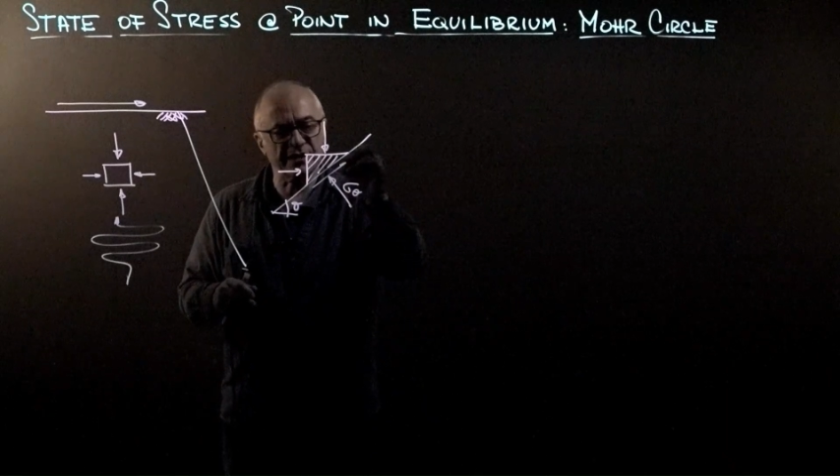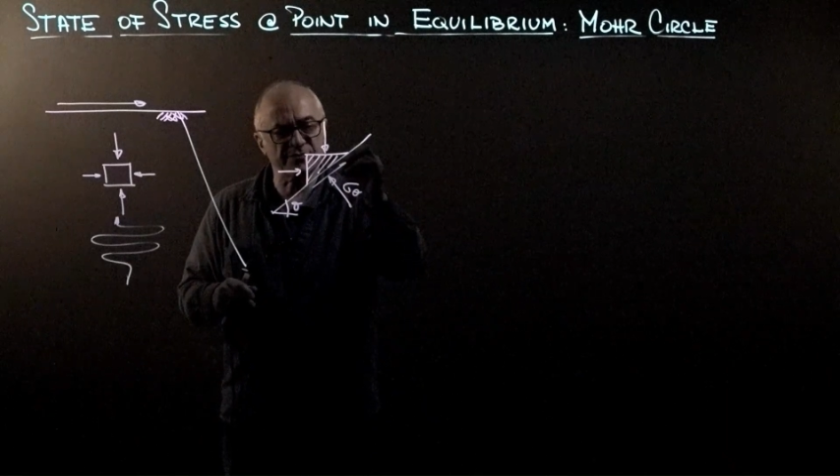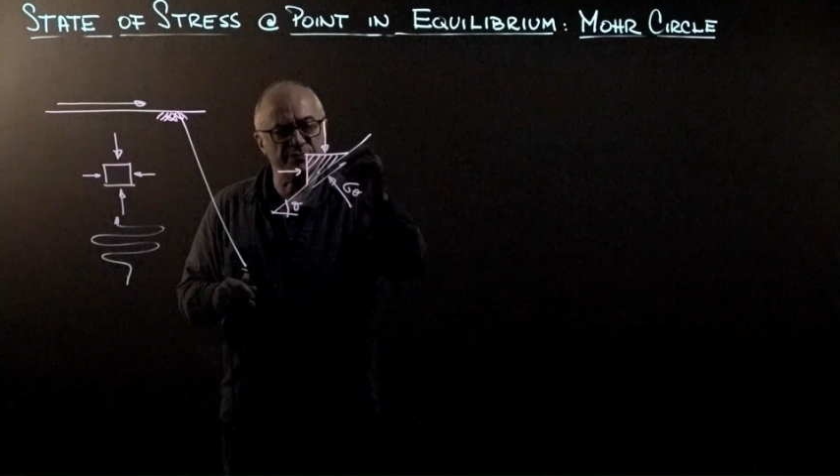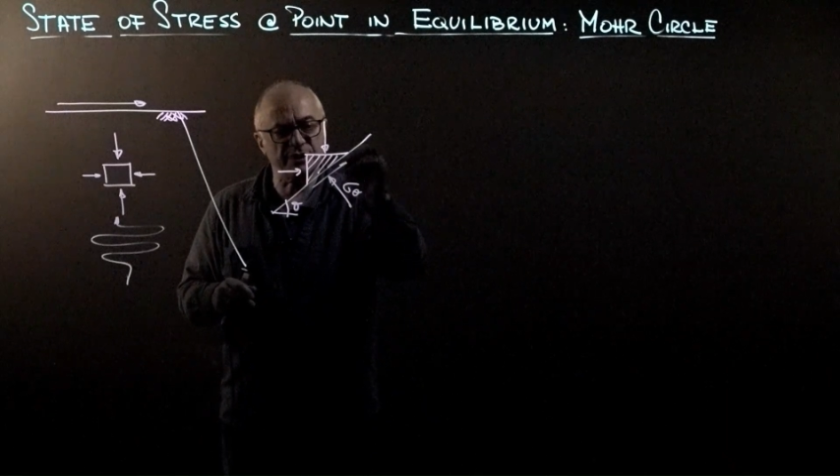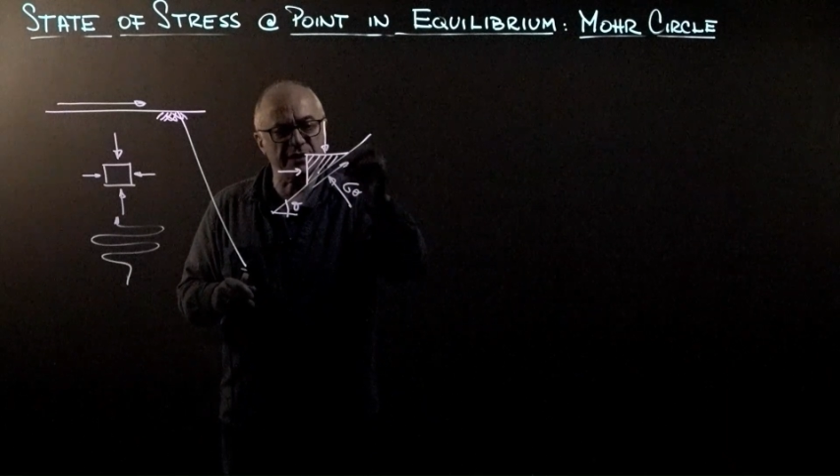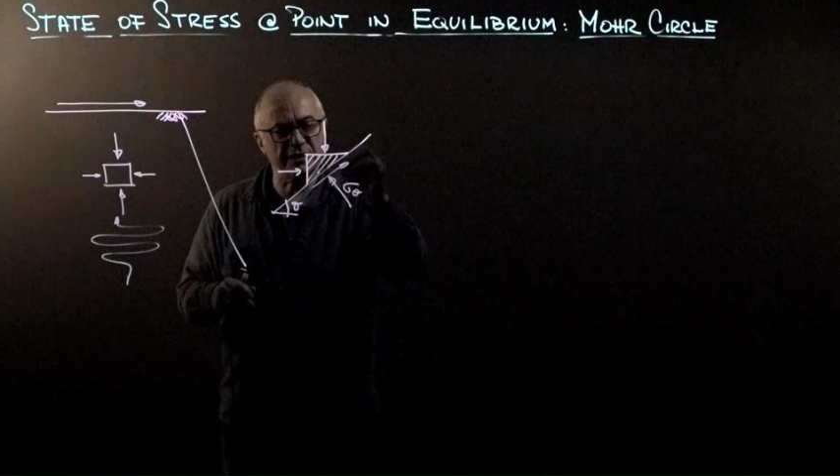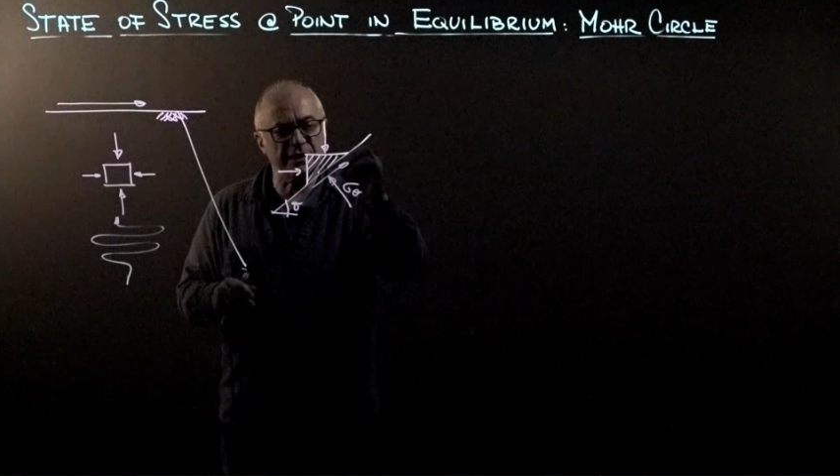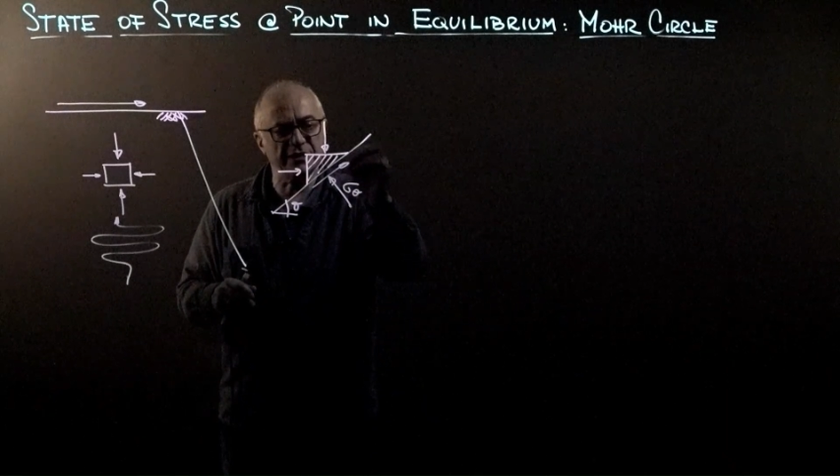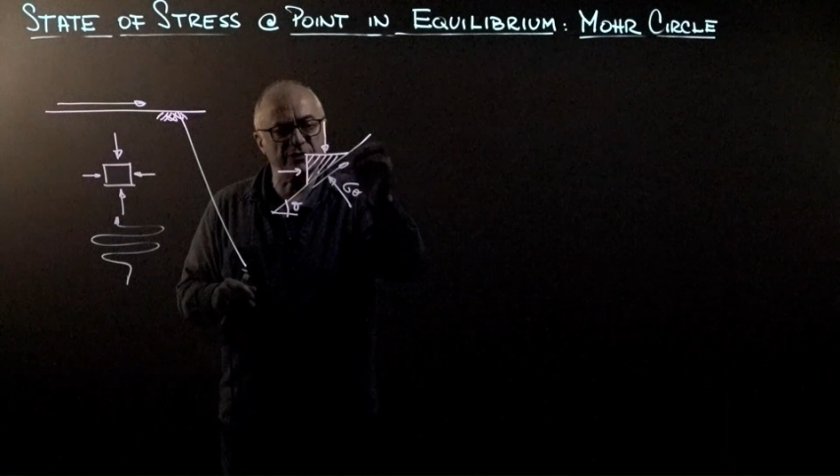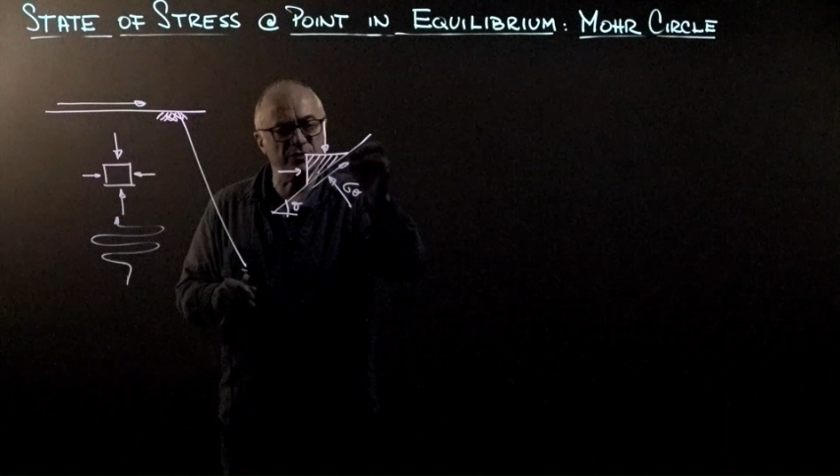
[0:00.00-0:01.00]
parallel
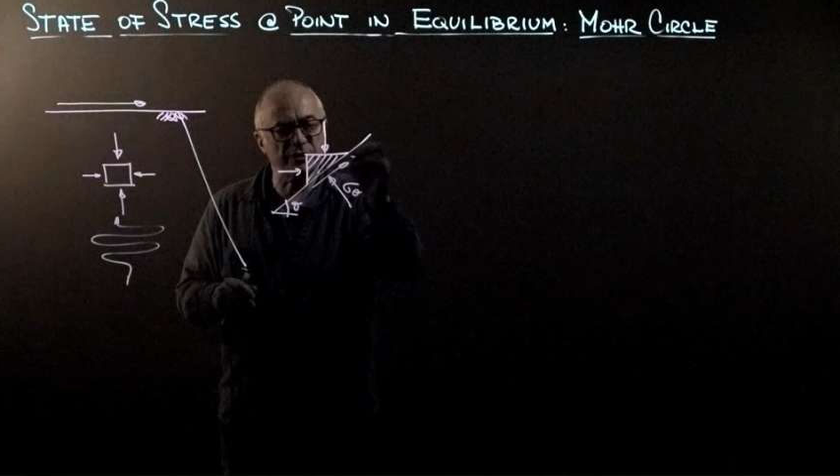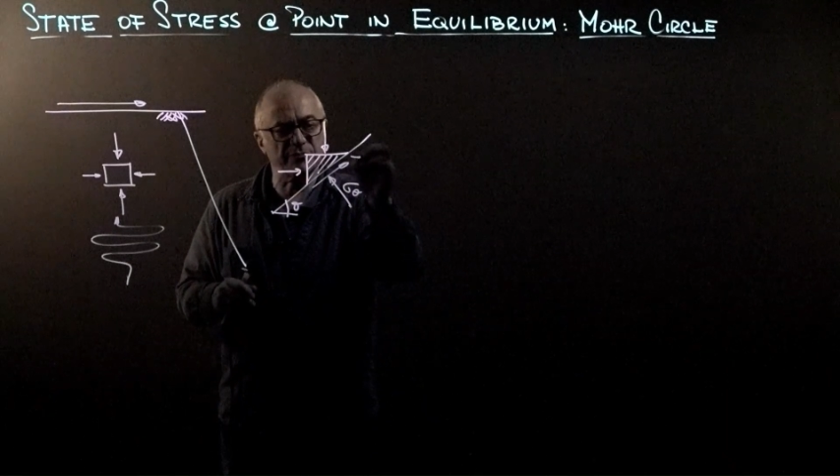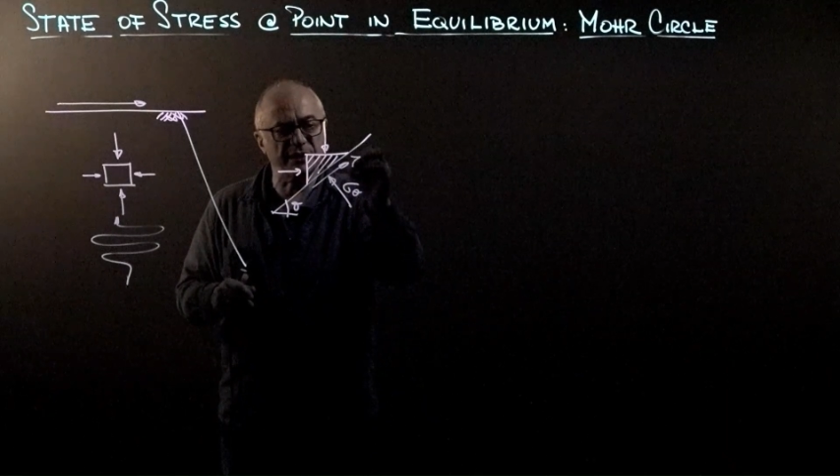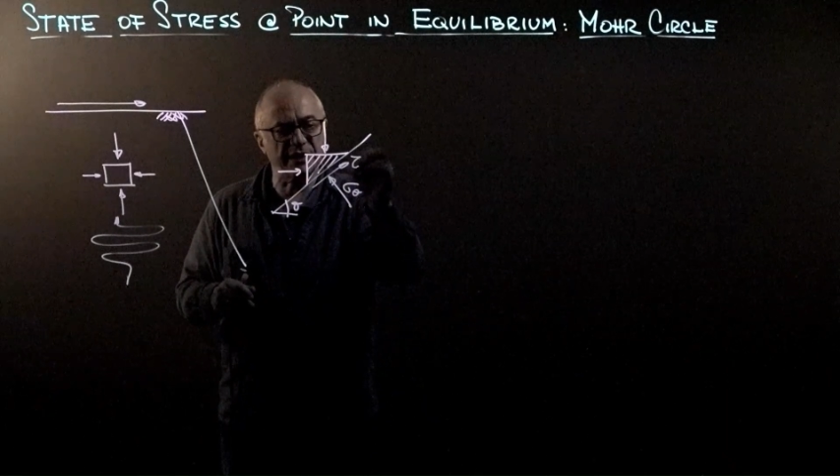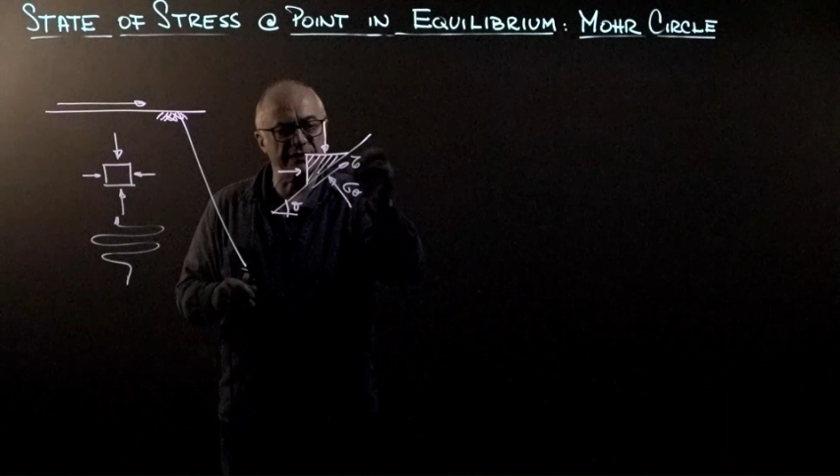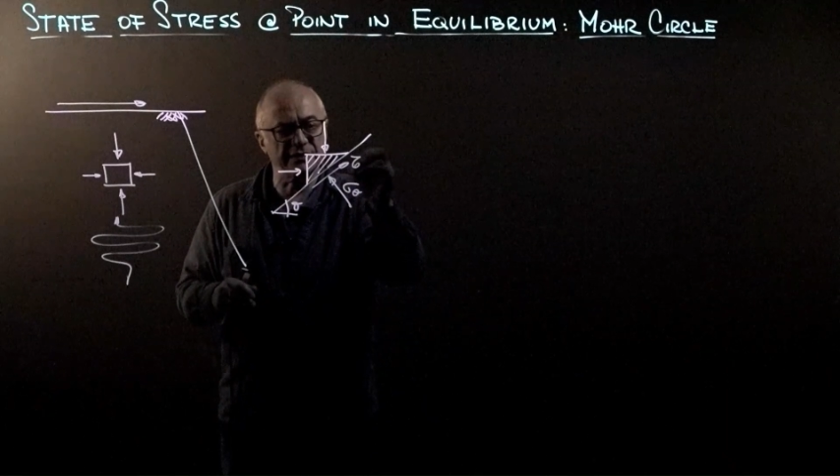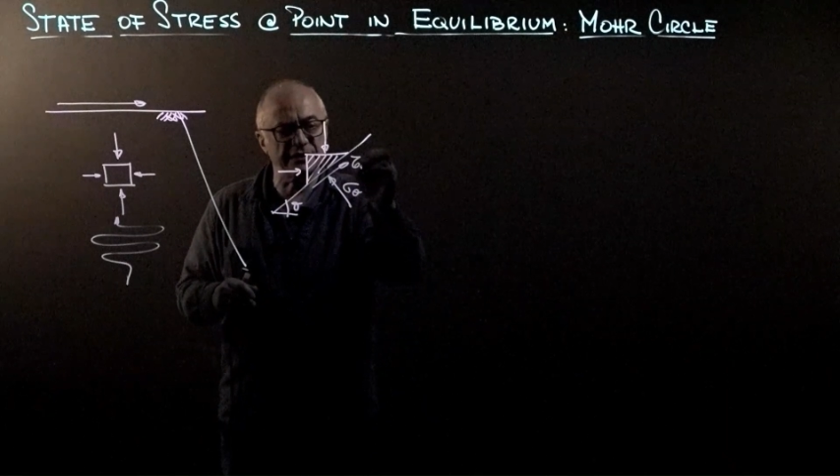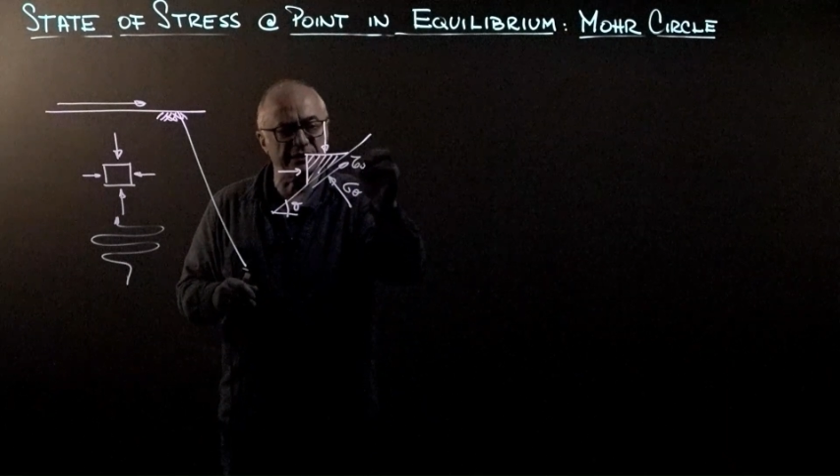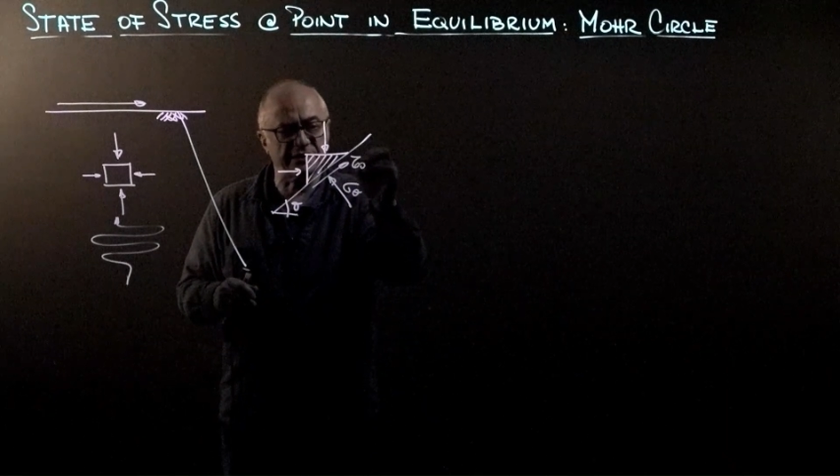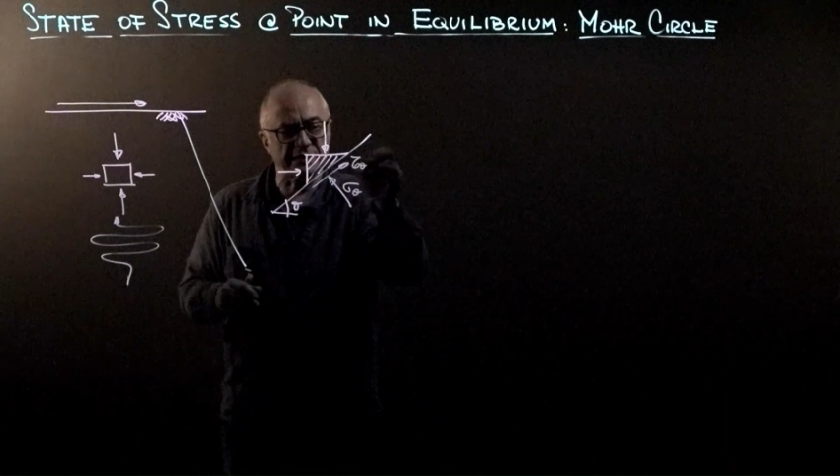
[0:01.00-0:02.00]
to the plane
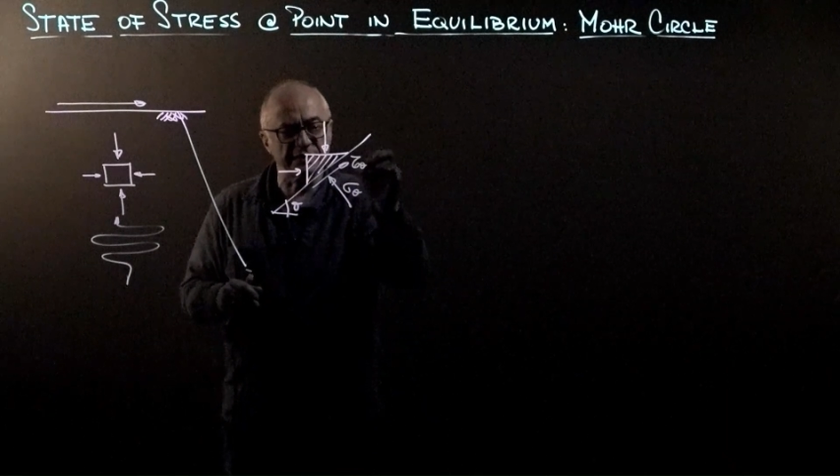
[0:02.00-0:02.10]
theta